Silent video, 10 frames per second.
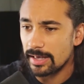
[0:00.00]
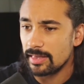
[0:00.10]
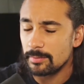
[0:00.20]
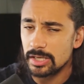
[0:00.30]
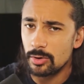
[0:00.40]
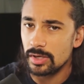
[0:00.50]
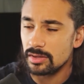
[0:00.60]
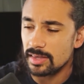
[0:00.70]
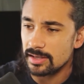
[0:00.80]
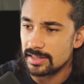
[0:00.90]
let me know what
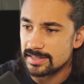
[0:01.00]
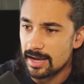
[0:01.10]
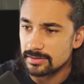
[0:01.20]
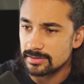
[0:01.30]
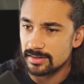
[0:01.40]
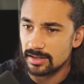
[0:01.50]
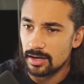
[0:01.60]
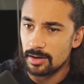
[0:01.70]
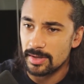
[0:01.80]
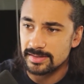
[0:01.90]
you think of these houses in the
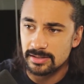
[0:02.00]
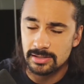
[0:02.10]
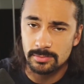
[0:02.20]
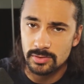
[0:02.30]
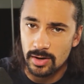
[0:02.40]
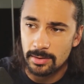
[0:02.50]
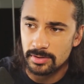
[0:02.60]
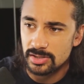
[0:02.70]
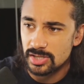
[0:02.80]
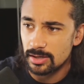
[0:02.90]
comments and subscribe
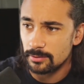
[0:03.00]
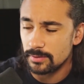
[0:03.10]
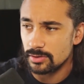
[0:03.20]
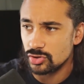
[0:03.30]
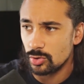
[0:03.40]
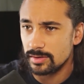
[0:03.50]
to the channel if you enjoyed